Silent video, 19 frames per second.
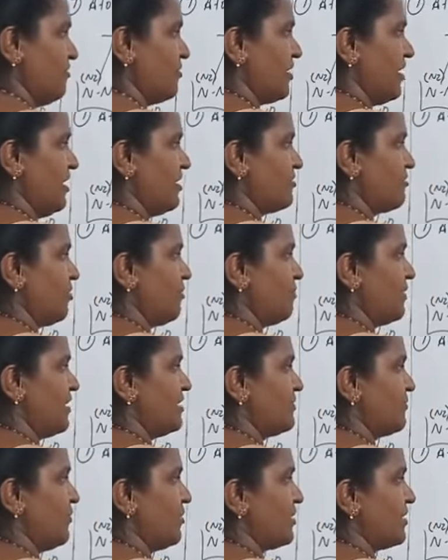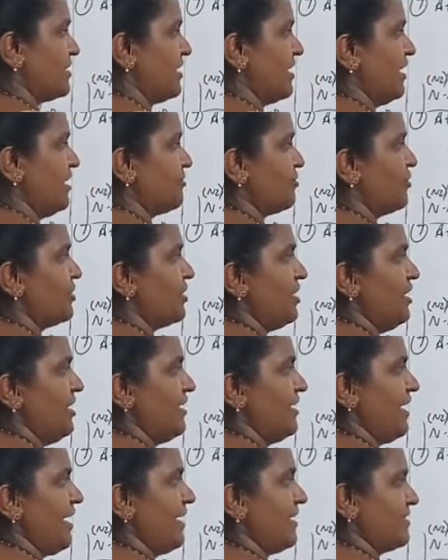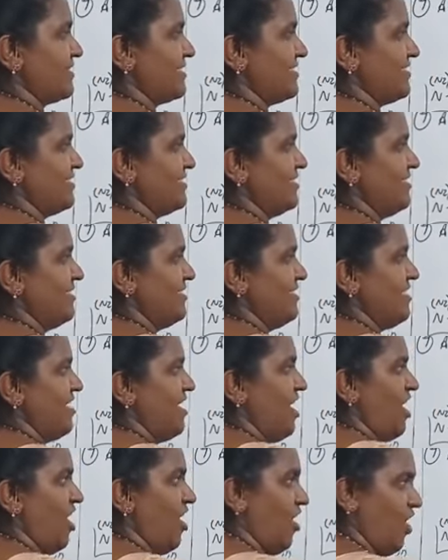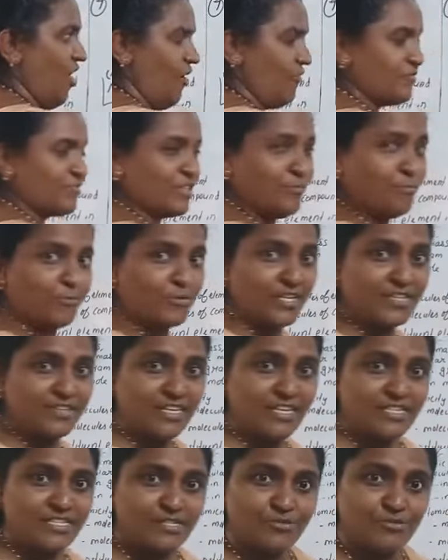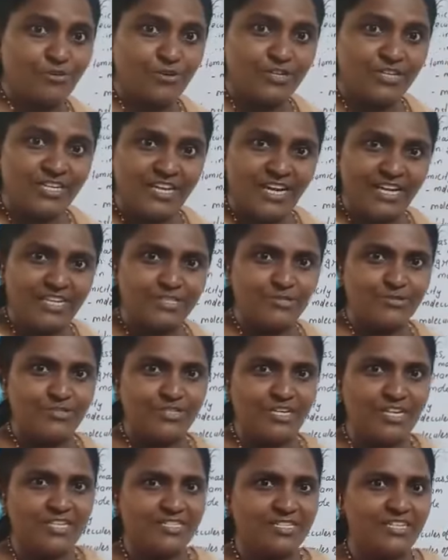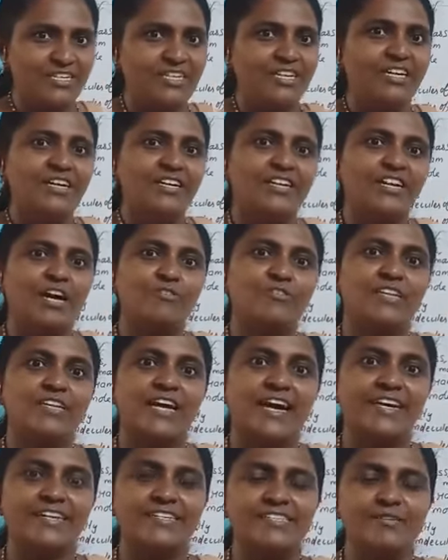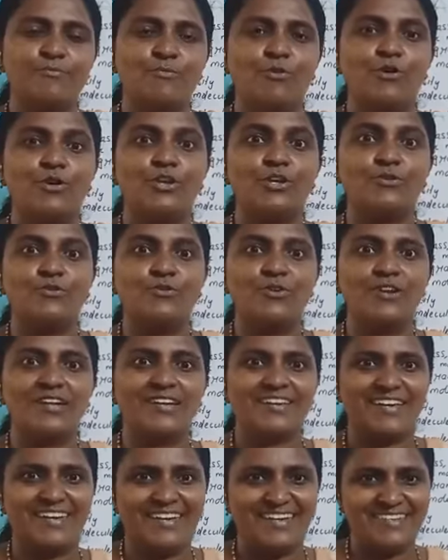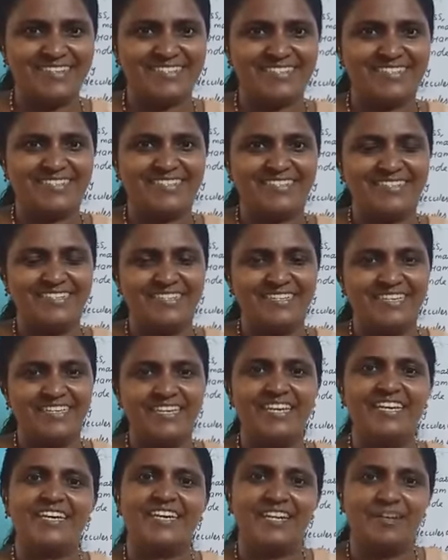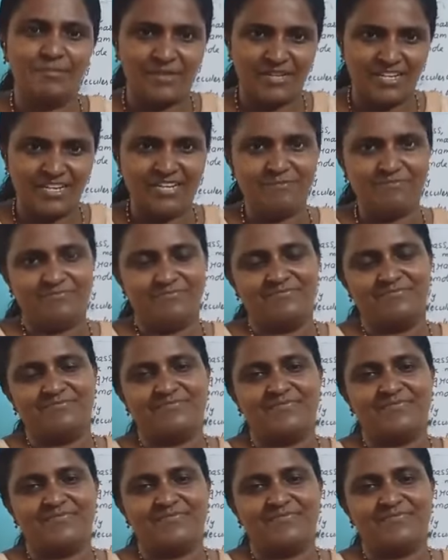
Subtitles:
Okay, 12 plus 4 kitna hai? 28. After putting this 28 unit, now the nitrogen molecule get equilibrium.